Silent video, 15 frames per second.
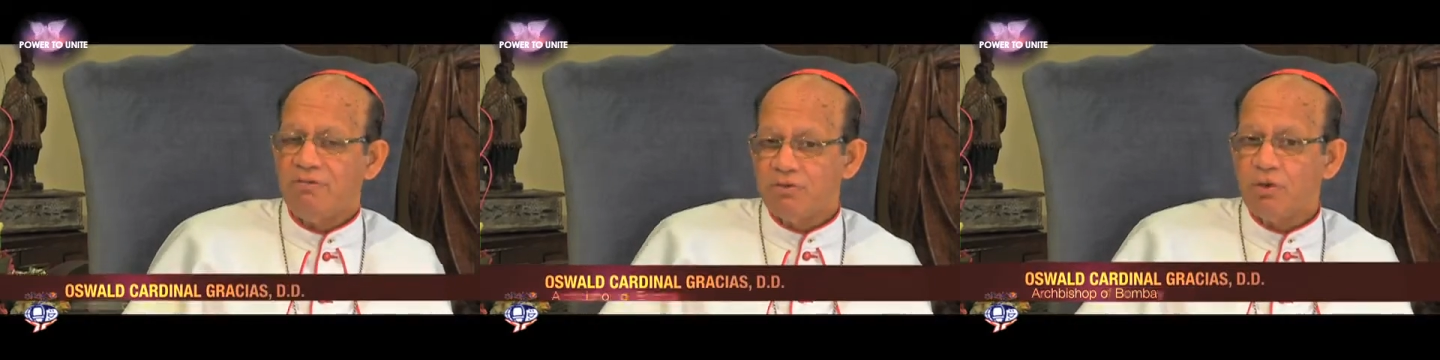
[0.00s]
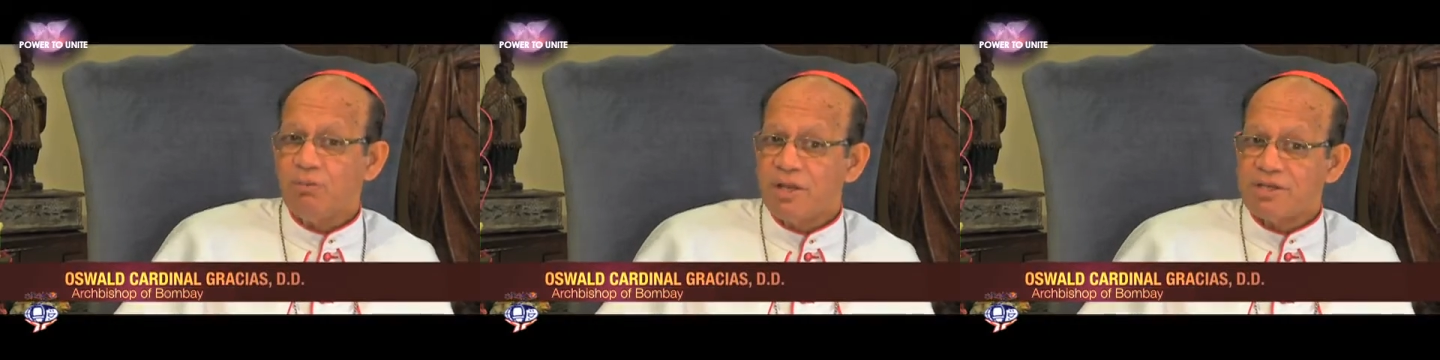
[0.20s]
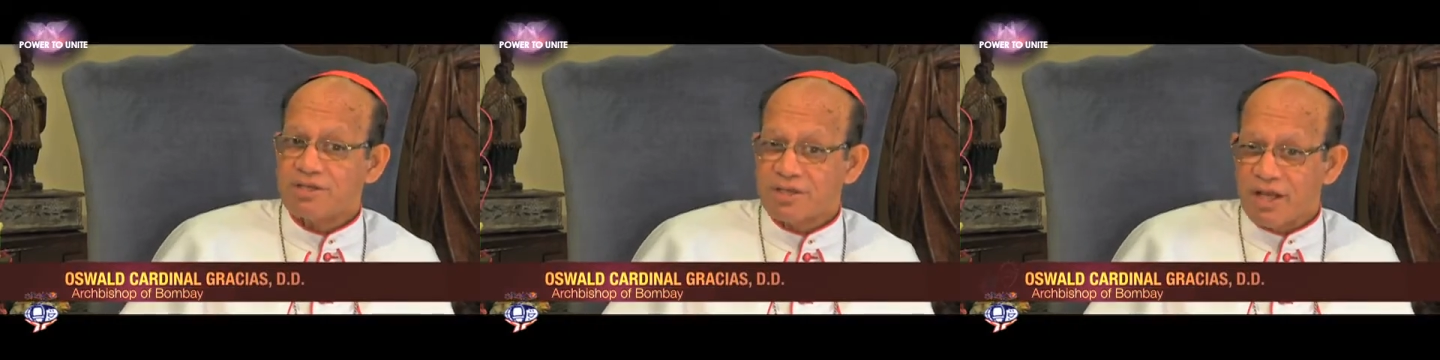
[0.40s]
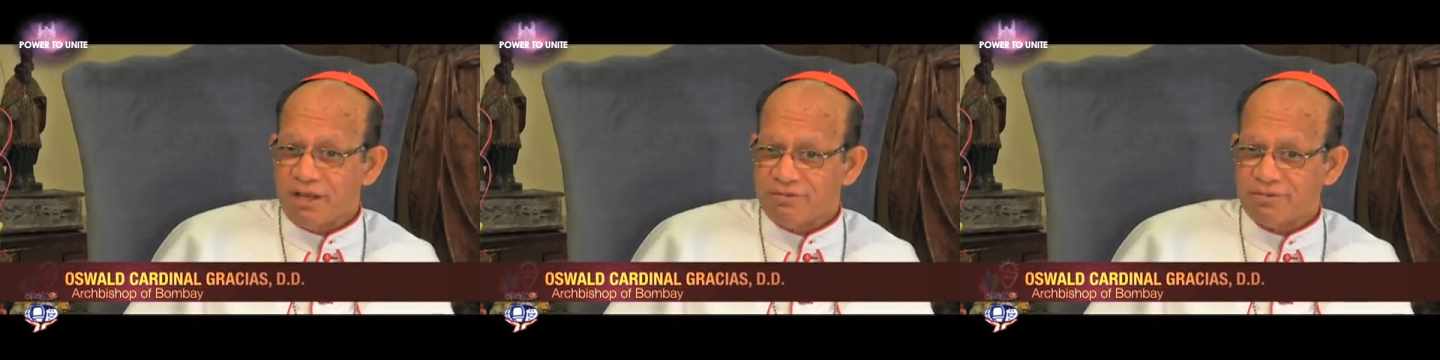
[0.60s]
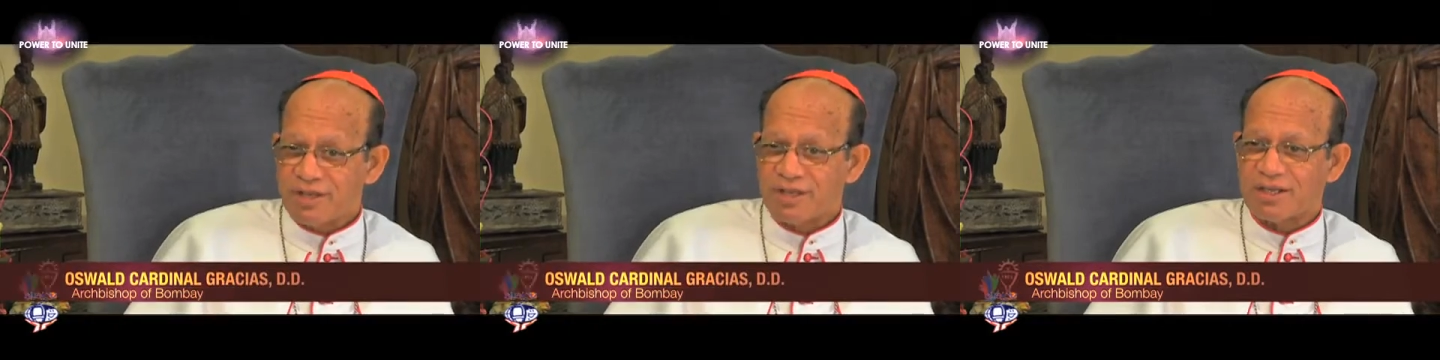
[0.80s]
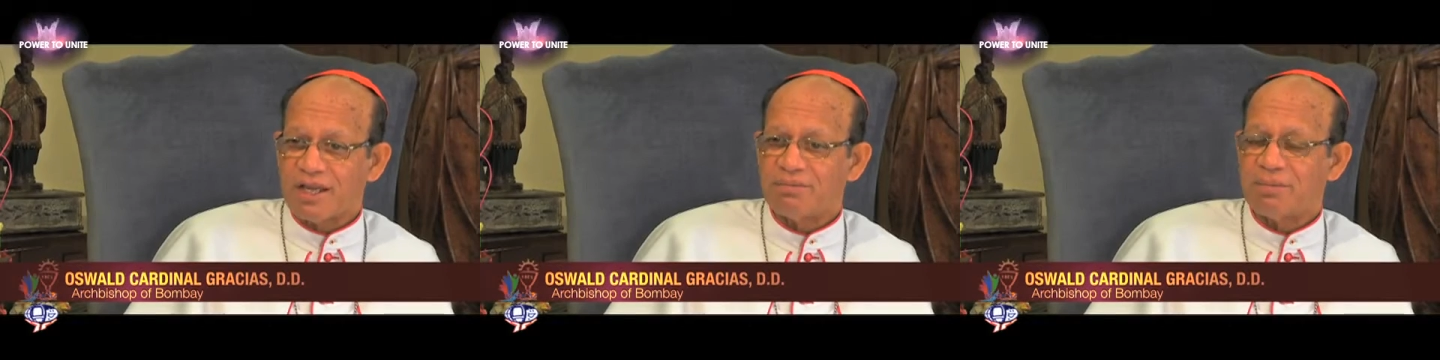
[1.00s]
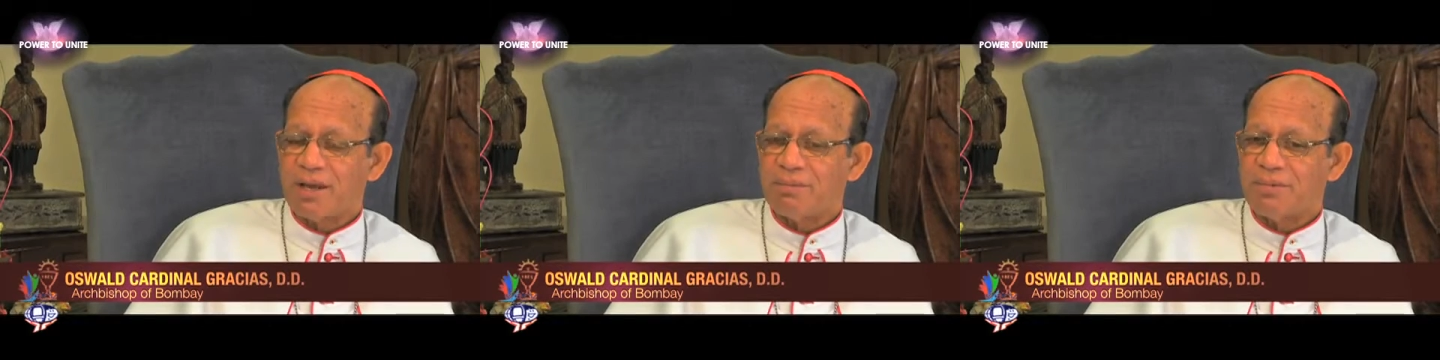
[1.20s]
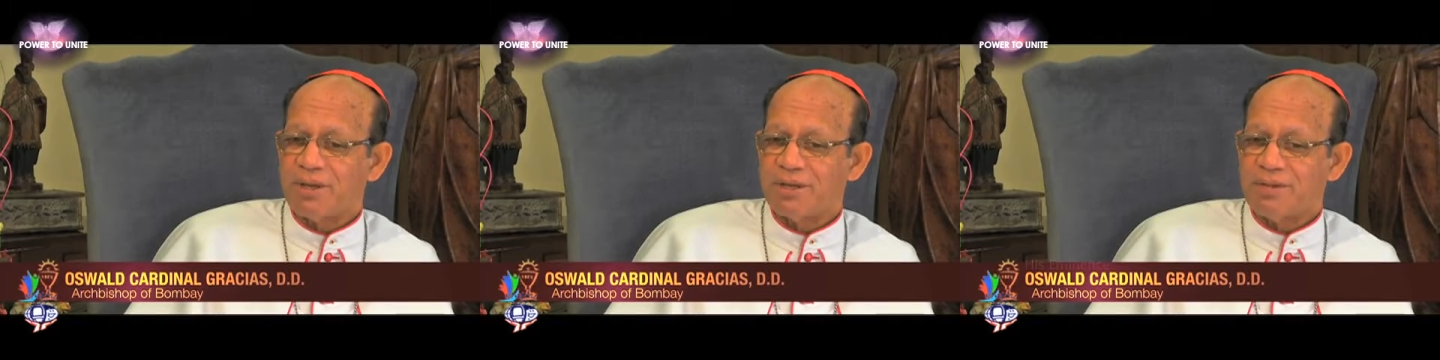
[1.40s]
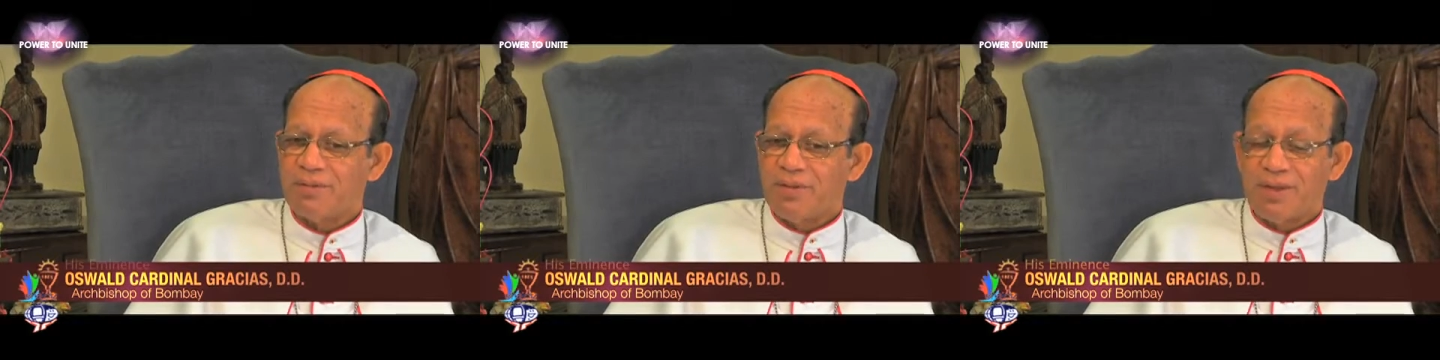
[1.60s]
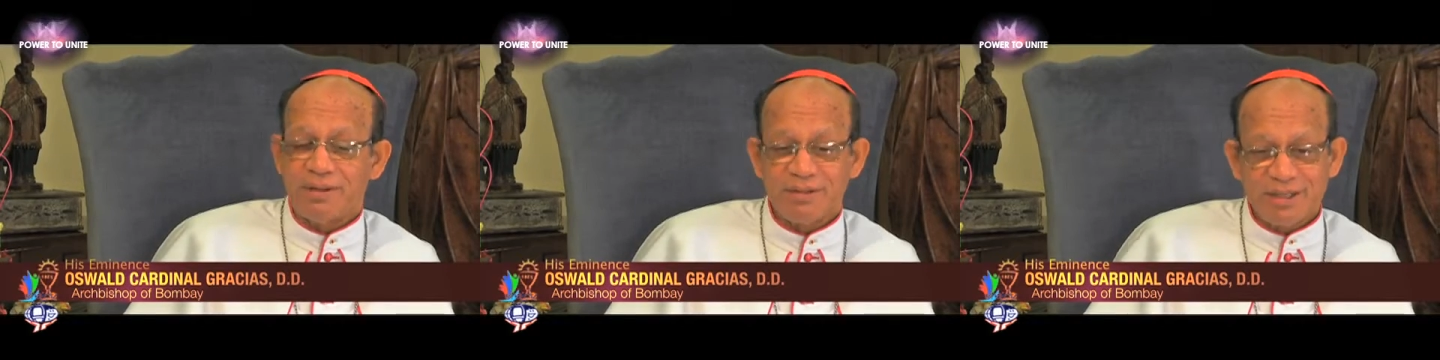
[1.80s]
told my staff that. The
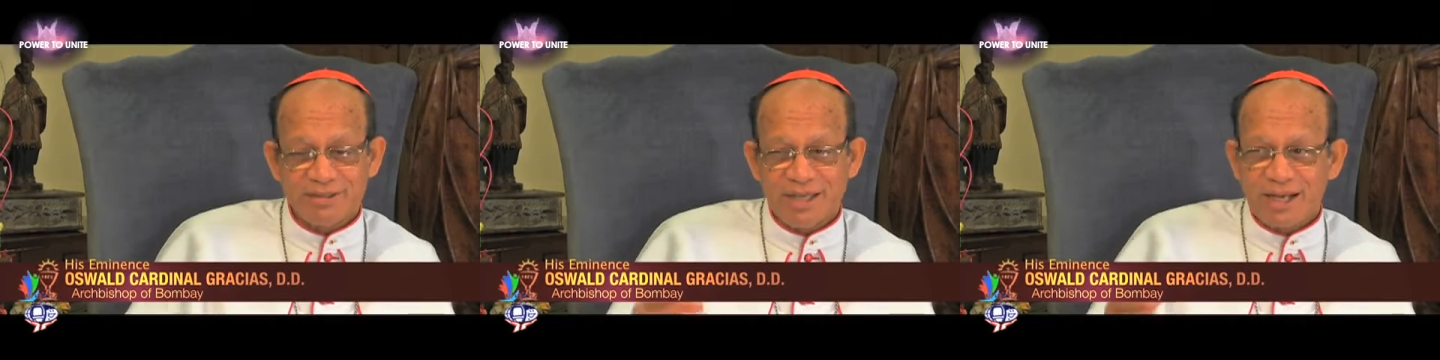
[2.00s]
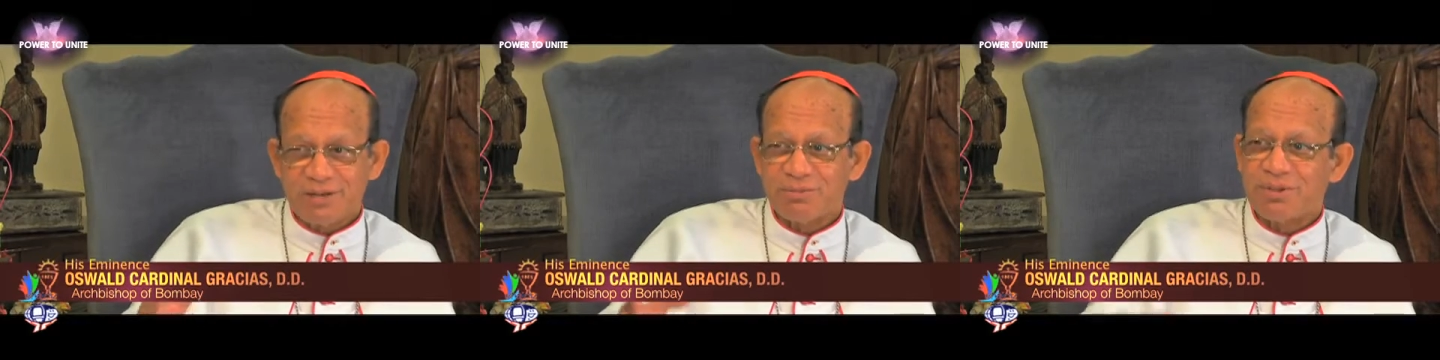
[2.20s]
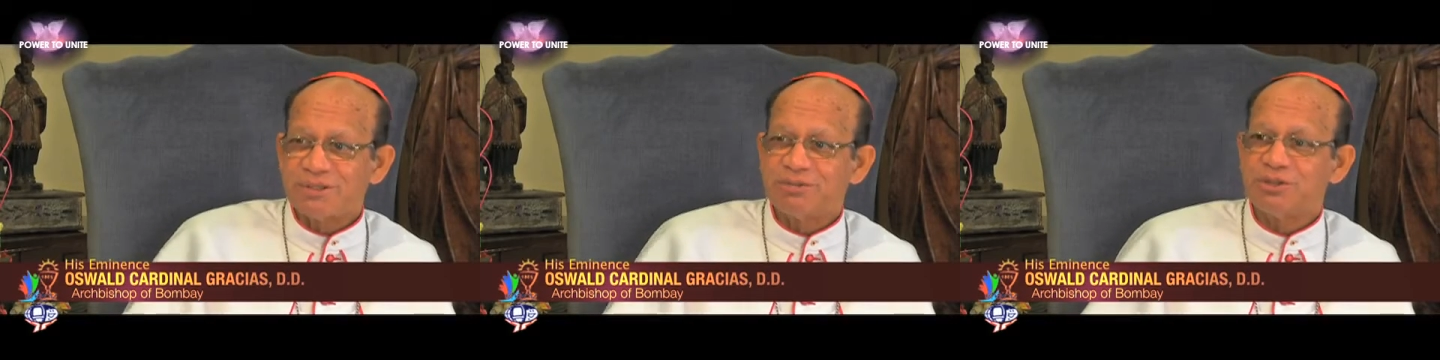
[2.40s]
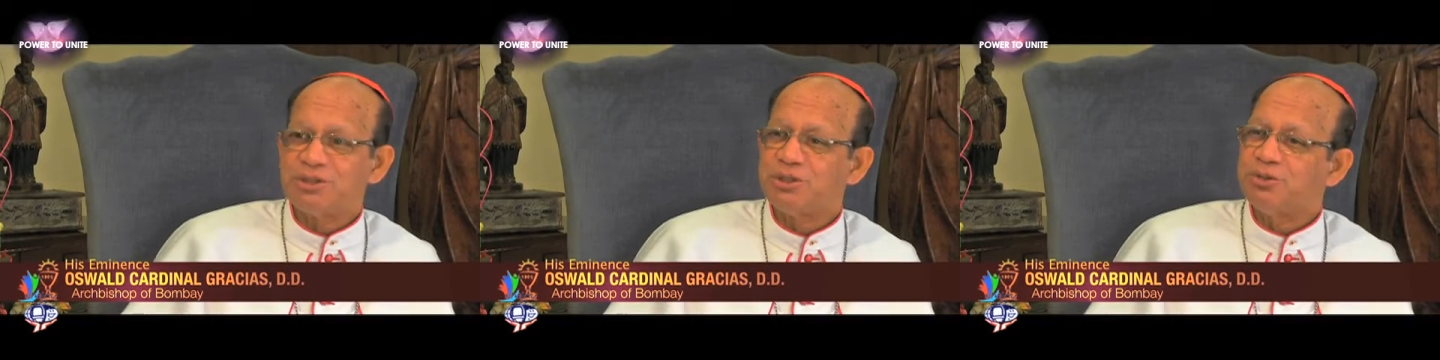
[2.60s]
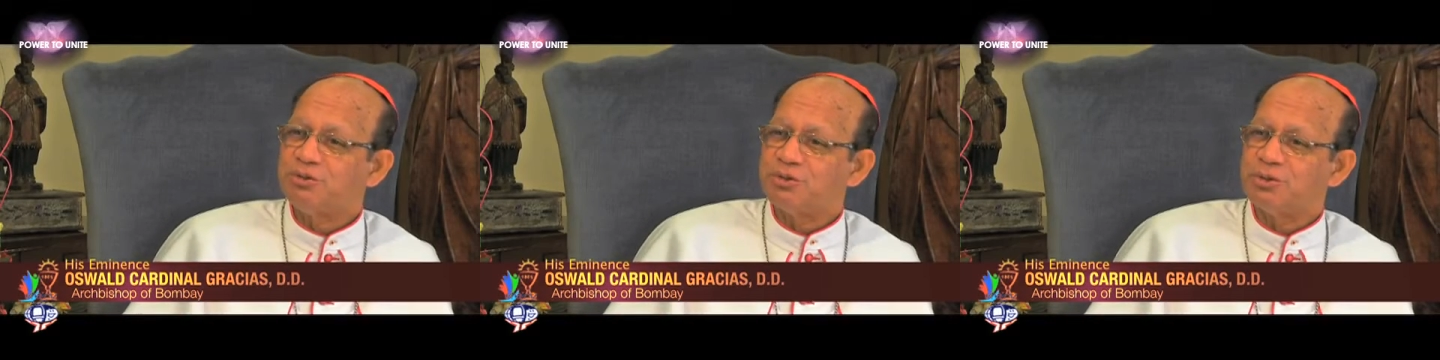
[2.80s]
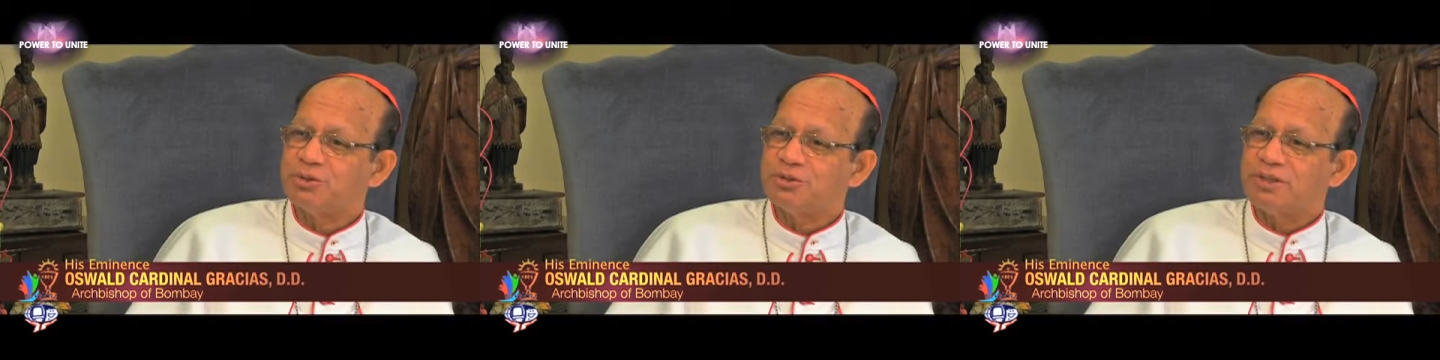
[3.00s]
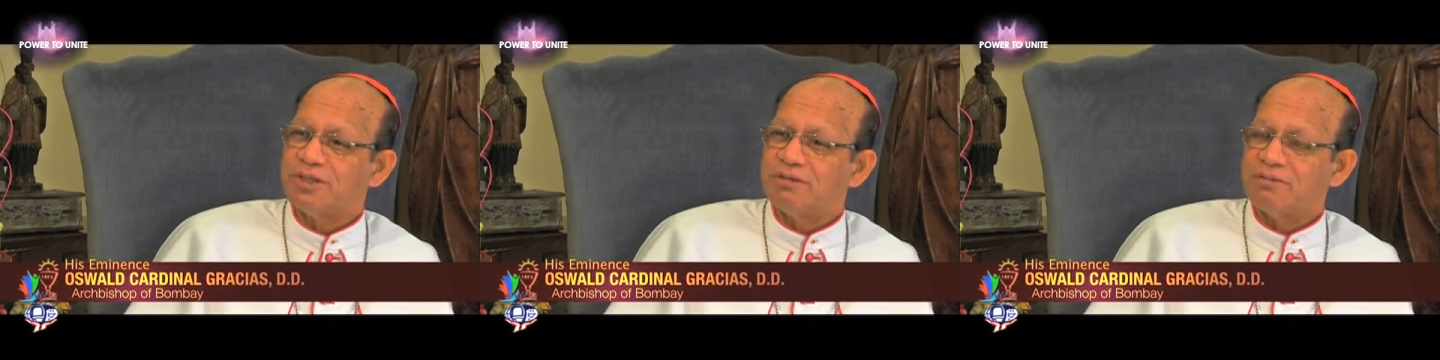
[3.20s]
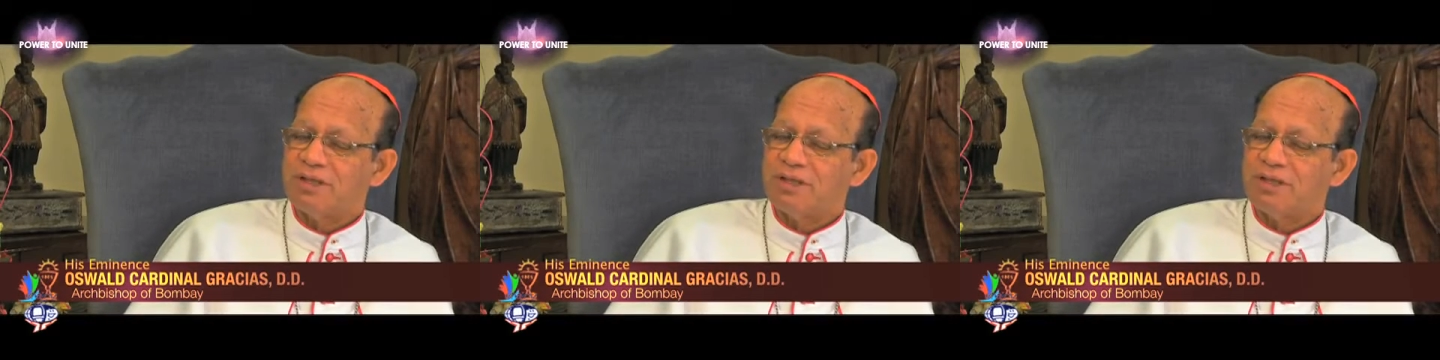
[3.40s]
exact words which you used